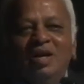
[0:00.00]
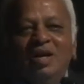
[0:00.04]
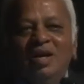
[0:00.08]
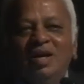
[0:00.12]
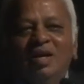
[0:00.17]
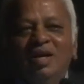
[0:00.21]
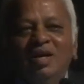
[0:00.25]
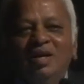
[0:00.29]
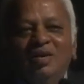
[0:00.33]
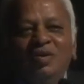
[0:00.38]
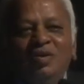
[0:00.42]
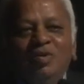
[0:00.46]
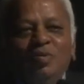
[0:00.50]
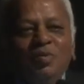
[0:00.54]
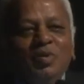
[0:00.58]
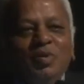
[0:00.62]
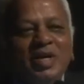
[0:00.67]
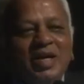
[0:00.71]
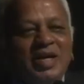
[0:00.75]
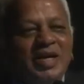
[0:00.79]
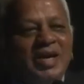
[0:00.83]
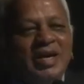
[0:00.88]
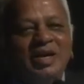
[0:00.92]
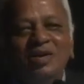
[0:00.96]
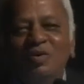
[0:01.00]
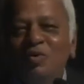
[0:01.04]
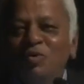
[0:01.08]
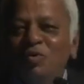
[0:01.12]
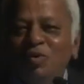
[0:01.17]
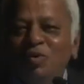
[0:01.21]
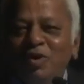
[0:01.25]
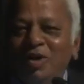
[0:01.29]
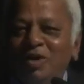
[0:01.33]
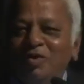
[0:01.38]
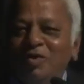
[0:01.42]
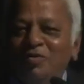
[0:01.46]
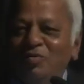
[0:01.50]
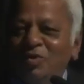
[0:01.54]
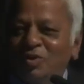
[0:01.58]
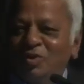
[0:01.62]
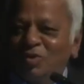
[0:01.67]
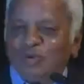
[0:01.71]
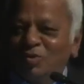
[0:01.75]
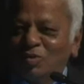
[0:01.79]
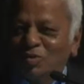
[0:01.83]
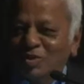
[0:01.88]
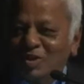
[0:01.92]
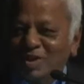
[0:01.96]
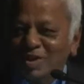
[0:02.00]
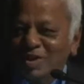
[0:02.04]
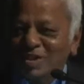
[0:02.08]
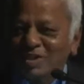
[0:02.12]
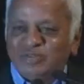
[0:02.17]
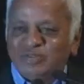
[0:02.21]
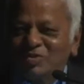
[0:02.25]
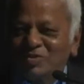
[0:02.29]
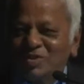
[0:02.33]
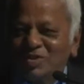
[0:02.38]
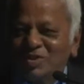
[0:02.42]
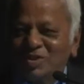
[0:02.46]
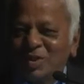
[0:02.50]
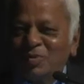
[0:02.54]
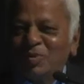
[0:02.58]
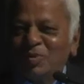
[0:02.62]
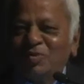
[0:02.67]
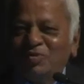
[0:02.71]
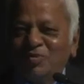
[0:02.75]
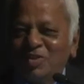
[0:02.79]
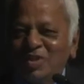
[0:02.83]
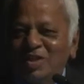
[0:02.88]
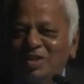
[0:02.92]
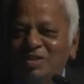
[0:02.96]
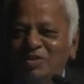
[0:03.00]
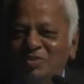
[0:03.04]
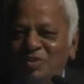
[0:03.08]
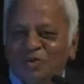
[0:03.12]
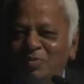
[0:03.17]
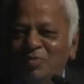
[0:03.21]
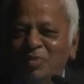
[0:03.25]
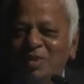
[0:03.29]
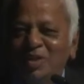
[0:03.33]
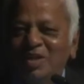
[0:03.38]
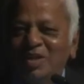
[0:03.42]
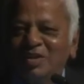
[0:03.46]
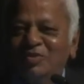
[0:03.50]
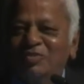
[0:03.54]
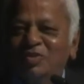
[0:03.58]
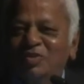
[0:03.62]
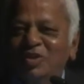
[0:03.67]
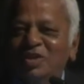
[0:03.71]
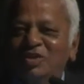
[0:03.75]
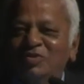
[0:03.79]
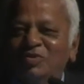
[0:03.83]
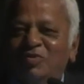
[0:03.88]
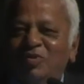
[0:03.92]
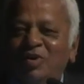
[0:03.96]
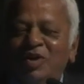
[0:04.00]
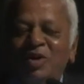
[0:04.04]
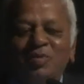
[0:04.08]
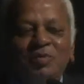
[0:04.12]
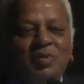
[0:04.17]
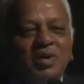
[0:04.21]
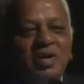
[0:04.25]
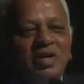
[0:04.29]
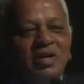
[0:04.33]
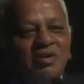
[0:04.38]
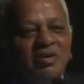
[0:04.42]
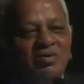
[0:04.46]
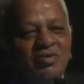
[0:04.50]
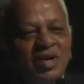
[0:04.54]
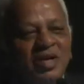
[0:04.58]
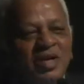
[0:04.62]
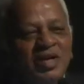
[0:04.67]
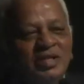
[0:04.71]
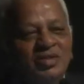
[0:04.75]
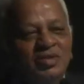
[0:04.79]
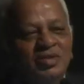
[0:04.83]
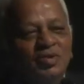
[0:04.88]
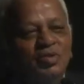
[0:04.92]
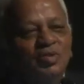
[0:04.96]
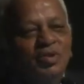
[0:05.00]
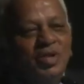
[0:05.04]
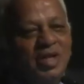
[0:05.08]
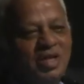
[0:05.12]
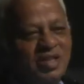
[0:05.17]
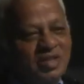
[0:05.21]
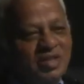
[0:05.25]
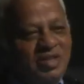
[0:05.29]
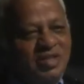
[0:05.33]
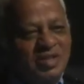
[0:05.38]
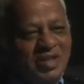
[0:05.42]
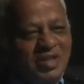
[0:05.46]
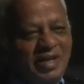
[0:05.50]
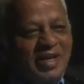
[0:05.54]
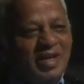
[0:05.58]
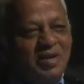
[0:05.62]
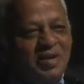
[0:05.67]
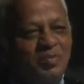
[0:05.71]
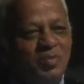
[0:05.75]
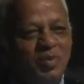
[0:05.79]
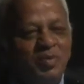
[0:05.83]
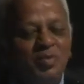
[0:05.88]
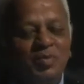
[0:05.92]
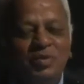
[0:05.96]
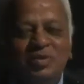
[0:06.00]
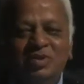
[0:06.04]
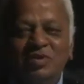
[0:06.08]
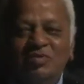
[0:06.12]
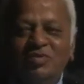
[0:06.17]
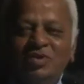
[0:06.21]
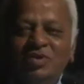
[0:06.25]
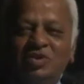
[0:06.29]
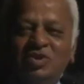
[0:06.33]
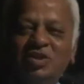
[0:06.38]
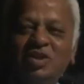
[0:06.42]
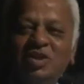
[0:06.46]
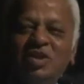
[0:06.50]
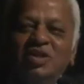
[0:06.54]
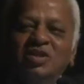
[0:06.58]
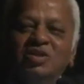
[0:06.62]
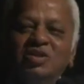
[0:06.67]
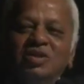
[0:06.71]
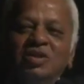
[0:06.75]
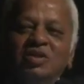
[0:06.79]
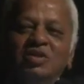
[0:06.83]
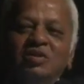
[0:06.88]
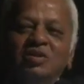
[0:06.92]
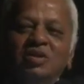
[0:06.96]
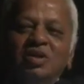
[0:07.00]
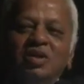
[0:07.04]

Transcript: And nobody can do it without some of these or many of these fundamental traits. So that is the second purpose of education.